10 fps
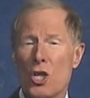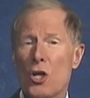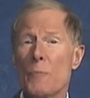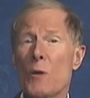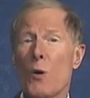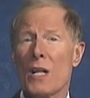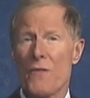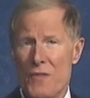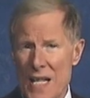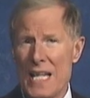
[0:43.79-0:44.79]
Could be one
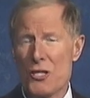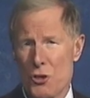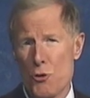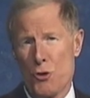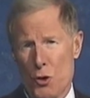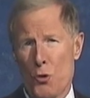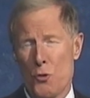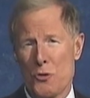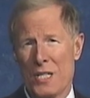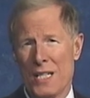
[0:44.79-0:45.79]
of these two
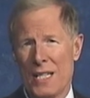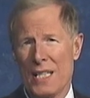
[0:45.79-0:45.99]
schools.